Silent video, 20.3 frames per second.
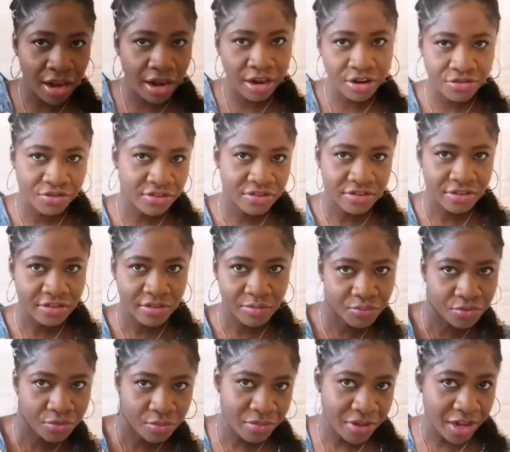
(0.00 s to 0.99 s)

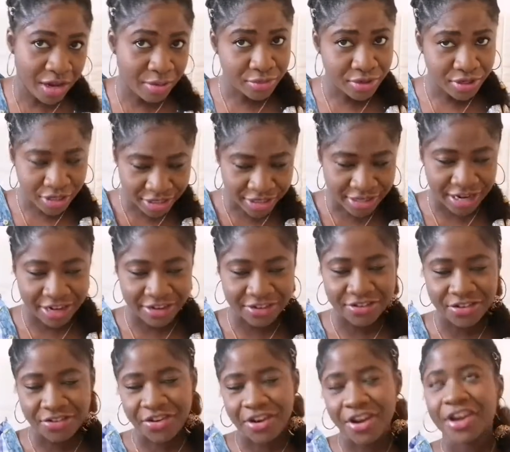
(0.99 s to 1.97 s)
electricity problem in
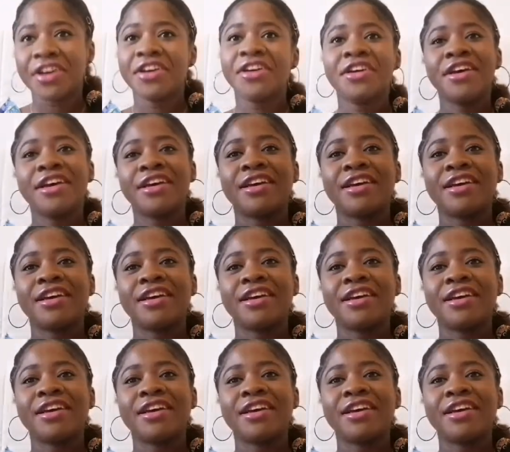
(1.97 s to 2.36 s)
Nigeria.